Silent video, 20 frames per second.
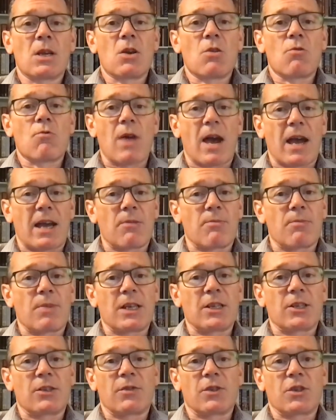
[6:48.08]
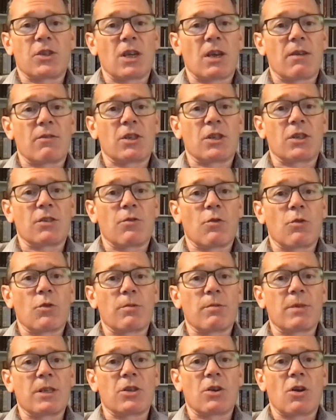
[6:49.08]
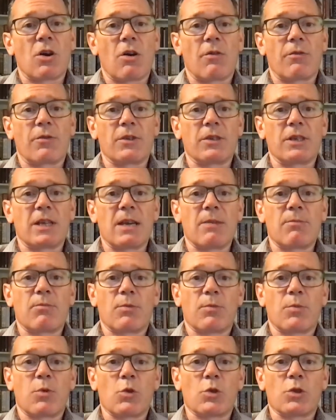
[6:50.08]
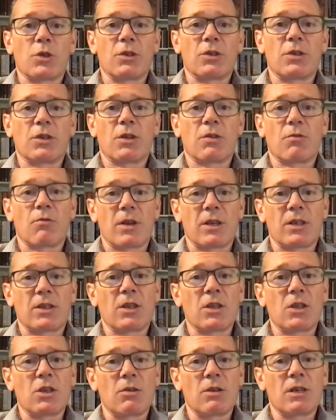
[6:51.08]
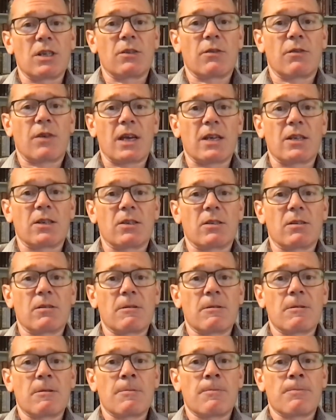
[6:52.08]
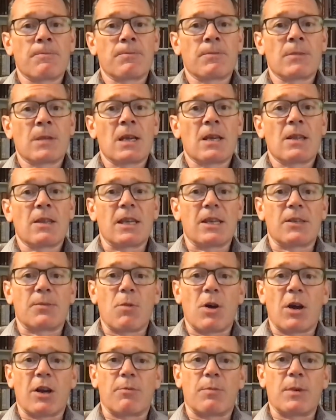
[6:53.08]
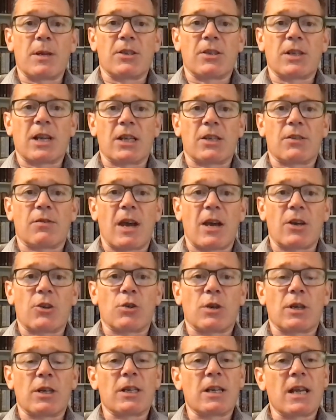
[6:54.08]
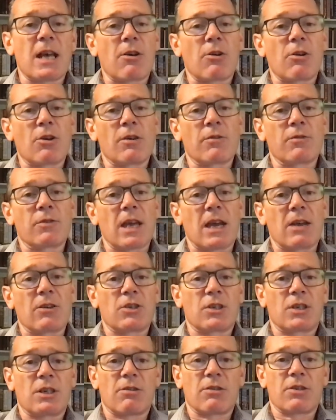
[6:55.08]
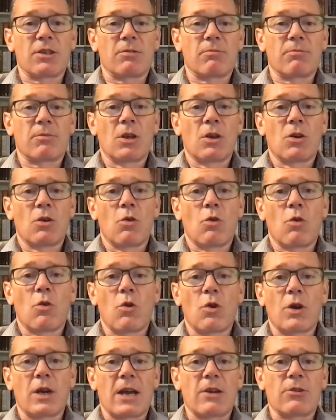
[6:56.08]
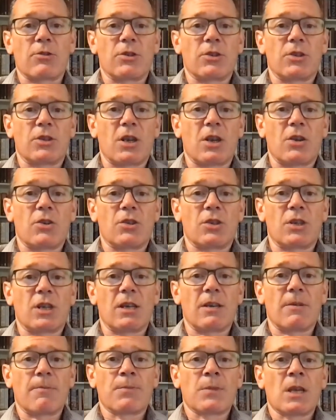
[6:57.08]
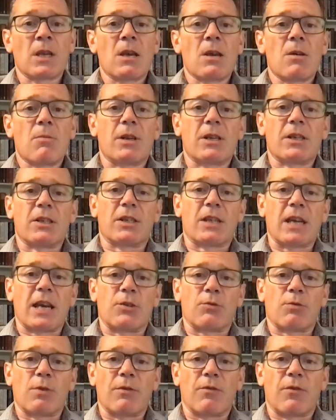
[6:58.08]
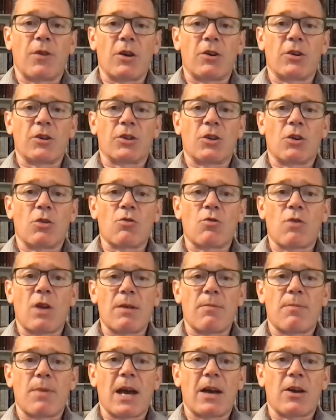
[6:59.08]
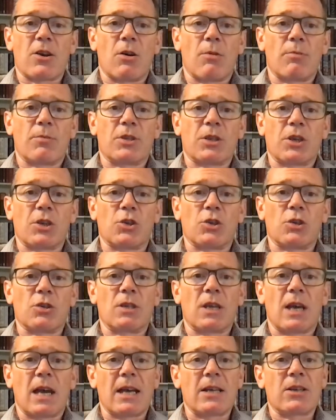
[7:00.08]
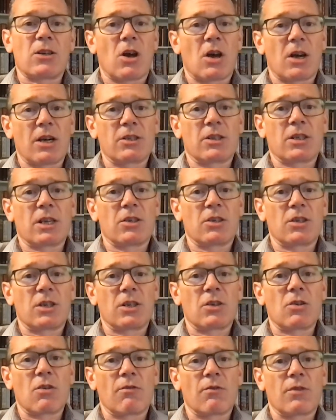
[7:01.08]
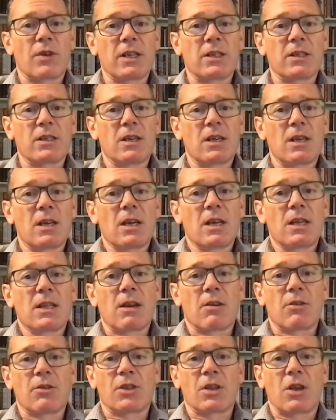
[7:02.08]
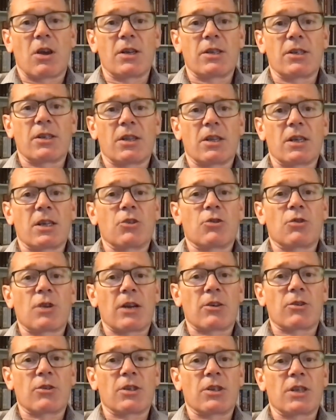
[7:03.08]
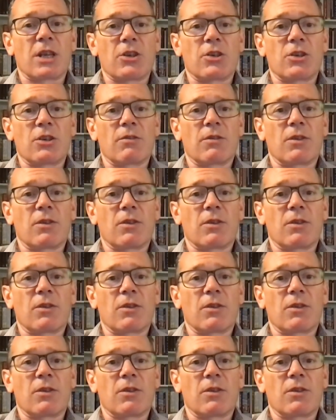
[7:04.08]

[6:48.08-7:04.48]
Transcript: Recompense for services for them is often in proportion to the risk the units face. This might have been satisfactory in an area of counter-terrorism or counter-insurgency, but as states refocus on great power competition and high-intensity conflict, there are signs that the contractorisation of